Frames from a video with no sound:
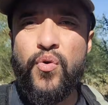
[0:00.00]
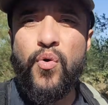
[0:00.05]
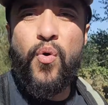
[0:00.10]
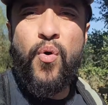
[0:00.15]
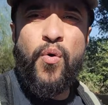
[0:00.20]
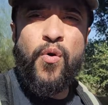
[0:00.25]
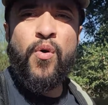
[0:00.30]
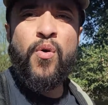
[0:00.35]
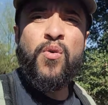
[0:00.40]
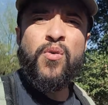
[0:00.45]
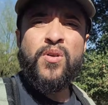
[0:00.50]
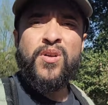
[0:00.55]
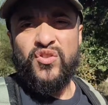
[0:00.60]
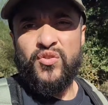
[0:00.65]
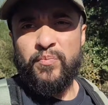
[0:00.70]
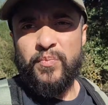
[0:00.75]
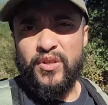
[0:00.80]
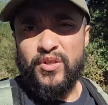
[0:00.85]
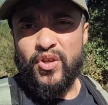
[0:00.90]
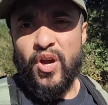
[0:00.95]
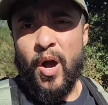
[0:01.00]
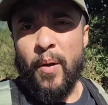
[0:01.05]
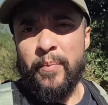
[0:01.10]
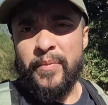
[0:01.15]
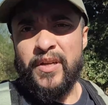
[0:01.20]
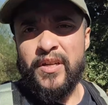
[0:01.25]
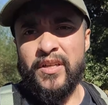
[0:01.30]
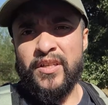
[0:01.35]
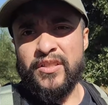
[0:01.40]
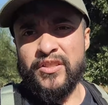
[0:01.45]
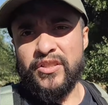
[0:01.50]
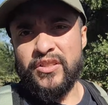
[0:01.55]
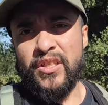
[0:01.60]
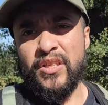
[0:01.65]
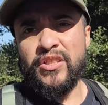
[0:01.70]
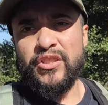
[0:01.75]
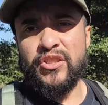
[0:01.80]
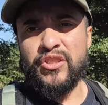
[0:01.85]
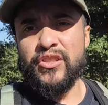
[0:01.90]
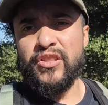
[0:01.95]
goal is to be dominant and
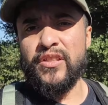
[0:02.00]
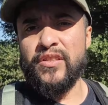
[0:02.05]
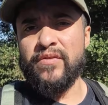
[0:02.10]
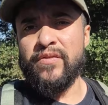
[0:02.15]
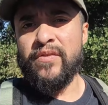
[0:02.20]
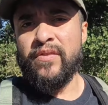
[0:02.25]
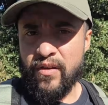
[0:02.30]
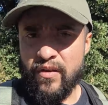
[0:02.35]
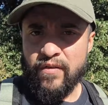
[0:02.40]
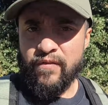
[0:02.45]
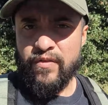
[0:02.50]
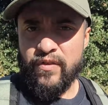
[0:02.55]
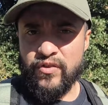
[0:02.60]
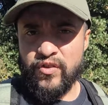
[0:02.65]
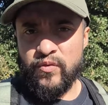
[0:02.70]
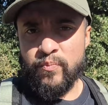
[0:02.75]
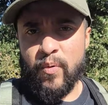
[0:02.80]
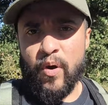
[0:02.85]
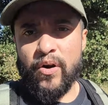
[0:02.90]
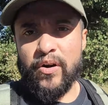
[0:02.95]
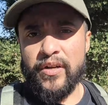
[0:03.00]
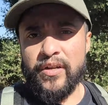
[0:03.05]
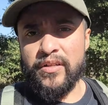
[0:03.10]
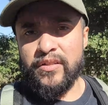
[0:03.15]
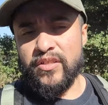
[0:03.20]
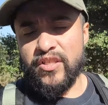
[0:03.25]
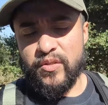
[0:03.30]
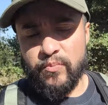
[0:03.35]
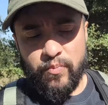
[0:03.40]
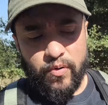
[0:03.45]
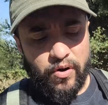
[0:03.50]
assertive. Think of the Spartan